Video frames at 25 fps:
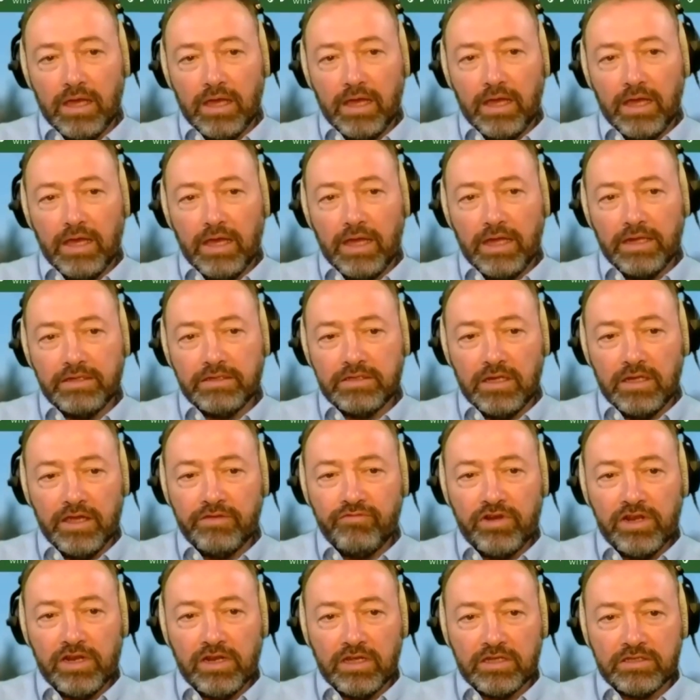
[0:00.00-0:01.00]
And I
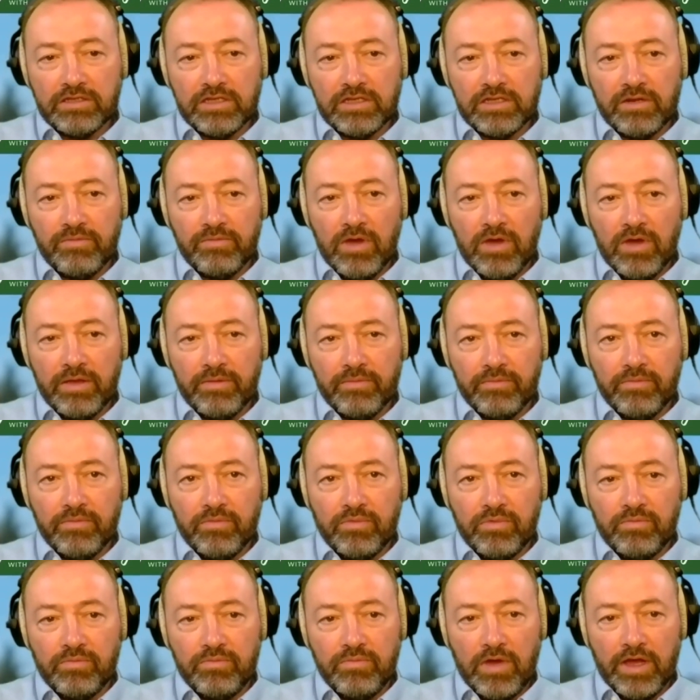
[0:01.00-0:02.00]
realized, you know,
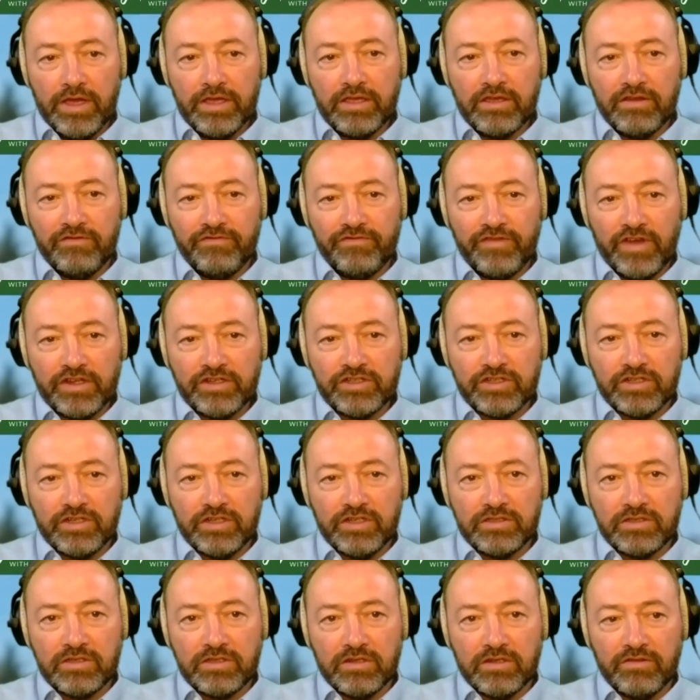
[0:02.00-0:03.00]
my confession
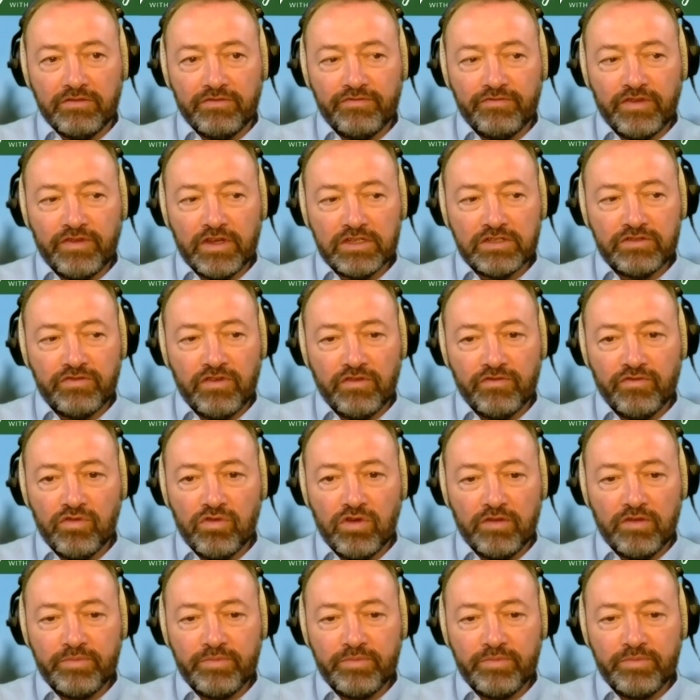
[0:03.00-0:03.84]
is that faz favor,